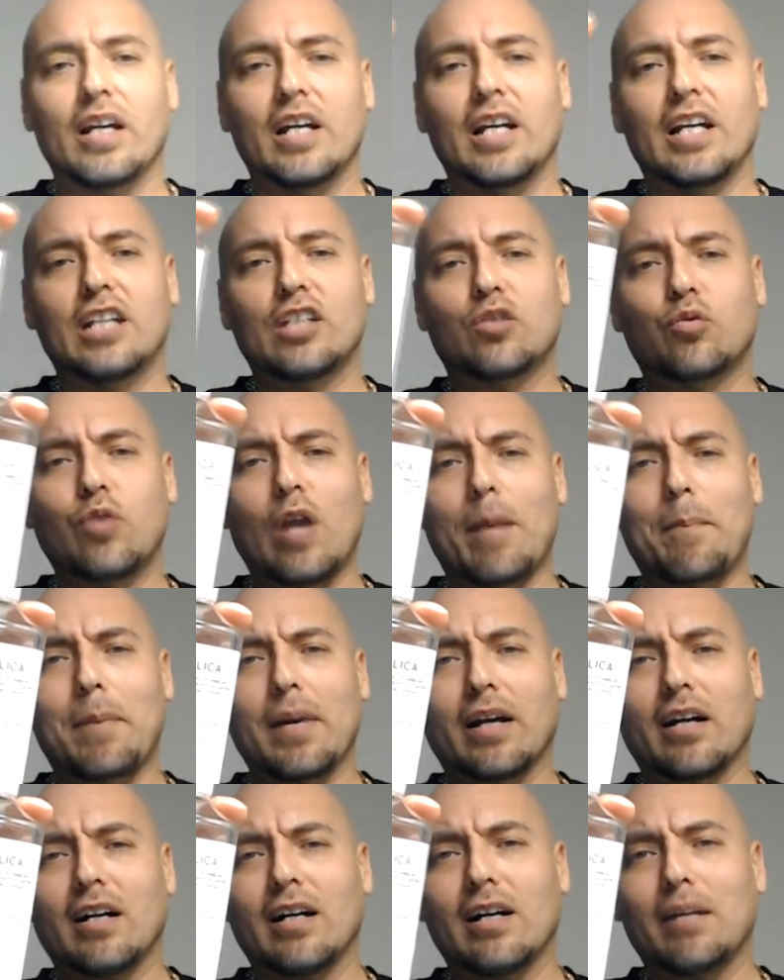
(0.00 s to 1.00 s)
Is
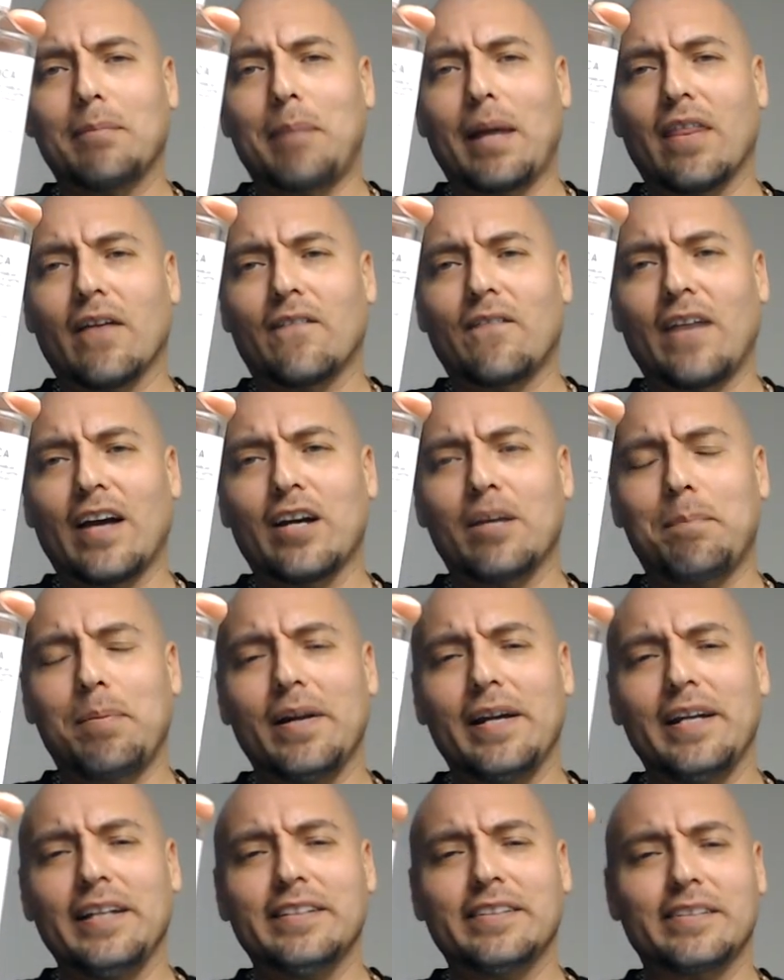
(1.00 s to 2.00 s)
Replica by the
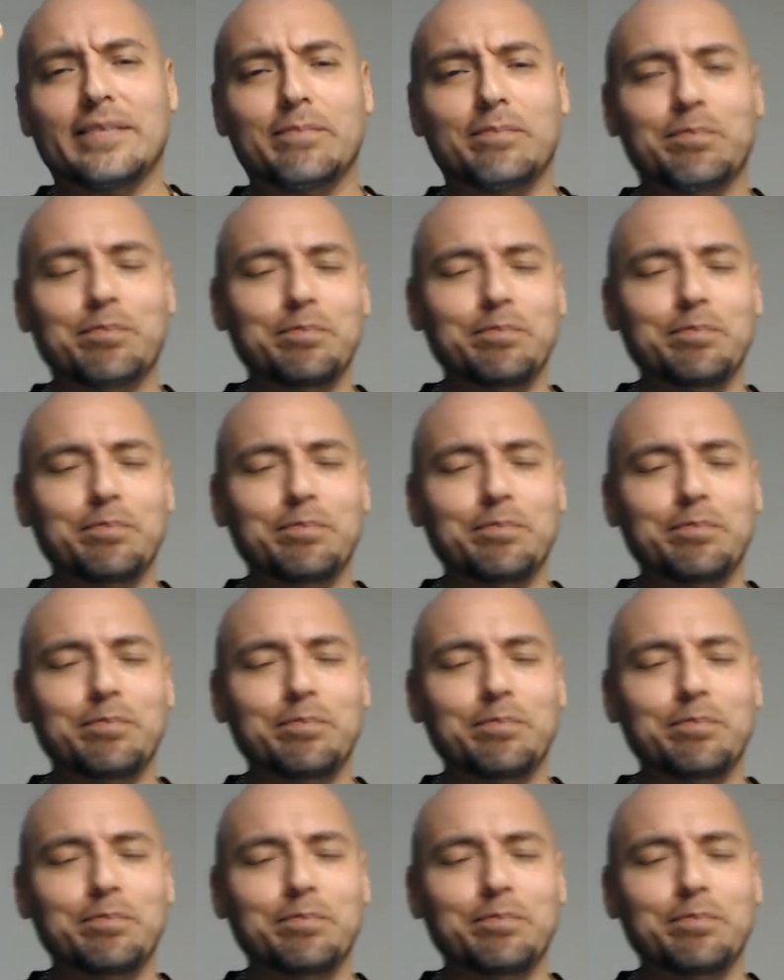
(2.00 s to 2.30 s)
fireplace.